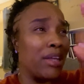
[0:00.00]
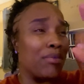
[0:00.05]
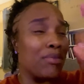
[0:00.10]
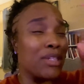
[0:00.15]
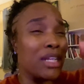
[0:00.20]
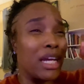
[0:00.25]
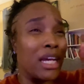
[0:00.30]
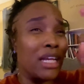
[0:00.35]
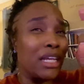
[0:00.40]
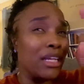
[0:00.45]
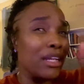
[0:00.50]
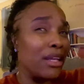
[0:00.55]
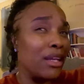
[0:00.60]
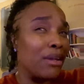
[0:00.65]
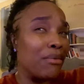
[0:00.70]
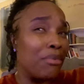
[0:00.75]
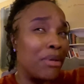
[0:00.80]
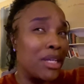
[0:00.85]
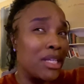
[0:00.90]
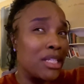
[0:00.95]
was like a little
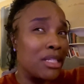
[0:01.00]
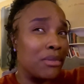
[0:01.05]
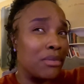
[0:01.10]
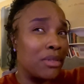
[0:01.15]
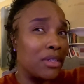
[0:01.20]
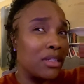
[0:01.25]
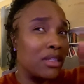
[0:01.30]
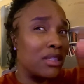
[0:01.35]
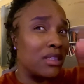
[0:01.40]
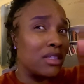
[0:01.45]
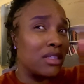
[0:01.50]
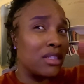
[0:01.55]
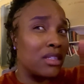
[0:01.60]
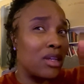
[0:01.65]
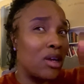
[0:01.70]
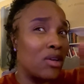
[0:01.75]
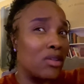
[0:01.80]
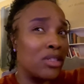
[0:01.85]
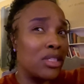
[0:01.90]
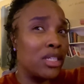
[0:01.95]
bit
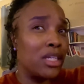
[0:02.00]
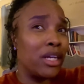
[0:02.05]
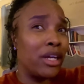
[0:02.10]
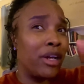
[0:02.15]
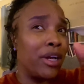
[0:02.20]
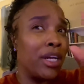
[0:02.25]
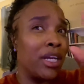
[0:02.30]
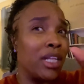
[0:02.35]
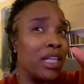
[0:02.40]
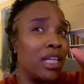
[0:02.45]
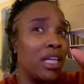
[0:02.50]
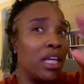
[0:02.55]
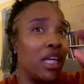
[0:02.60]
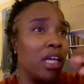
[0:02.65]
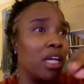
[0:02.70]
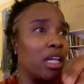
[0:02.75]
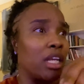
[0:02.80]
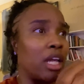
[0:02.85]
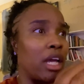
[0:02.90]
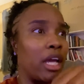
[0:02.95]
salty or
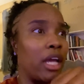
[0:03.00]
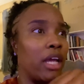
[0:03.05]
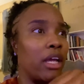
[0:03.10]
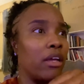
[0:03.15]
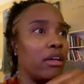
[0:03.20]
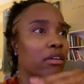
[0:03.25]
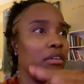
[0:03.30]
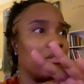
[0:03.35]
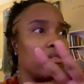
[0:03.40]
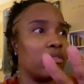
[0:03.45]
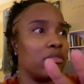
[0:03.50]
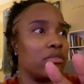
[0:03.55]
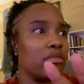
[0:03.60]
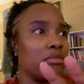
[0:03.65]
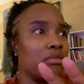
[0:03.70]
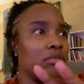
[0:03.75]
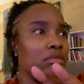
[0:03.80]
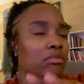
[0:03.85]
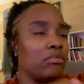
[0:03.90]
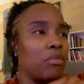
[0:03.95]
anything, like
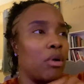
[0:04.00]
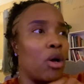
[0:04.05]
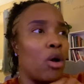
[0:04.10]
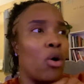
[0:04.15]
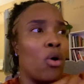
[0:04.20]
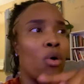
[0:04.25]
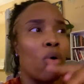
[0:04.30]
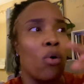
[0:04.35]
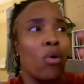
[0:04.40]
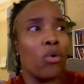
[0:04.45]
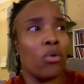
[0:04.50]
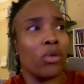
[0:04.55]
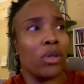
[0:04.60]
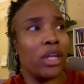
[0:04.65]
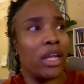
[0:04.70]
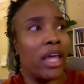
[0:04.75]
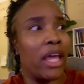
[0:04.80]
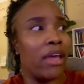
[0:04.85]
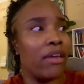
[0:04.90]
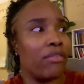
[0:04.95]
my whole
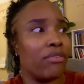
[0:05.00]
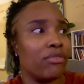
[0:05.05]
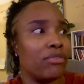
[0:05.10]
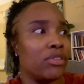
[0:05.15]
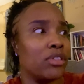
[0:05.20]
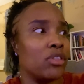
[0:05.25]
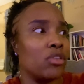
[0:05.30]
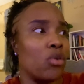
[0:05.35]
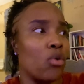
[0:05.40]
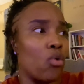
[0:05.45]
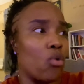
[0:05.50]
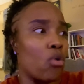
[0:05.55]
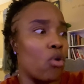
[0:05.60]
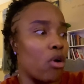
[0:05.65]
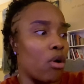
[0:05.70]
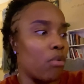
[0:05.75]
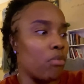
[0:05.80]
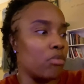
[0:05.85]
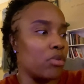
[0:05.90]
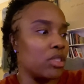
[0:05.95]
left
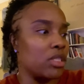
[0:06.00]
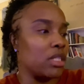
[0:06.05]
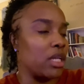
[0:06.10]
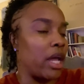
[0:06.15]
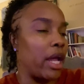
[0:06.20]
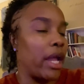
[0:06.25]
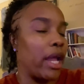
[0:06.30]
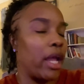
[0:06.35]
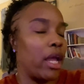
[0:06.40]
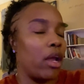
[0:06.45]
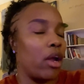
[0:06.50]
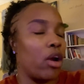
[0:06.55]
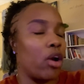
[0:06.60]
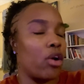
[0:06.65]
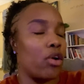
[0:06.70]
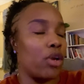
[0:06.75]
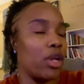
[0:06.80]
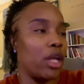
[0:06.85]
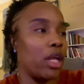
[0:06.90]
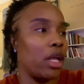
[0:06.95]
arm was like
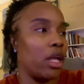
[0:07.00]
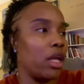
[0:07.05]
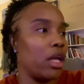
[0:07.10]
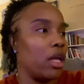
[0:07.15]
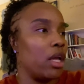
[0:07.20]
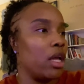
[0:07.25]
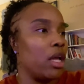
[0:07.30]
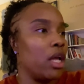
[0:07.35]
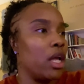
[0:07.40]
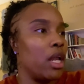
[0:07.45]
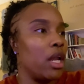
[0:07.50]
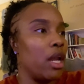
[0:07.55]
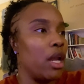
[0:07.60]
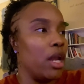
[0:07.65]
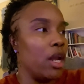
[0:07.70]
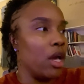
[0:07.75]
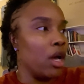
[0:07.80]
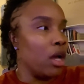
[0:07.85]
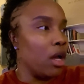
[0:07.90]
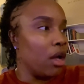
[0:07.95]
hurting,
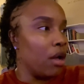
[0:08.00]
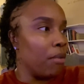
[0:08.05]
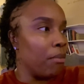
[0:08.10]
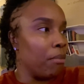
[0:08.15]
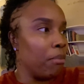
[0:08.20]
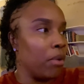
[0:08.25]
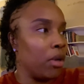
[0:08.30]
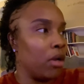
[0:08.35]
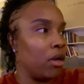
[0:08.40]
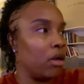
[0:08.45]
numb,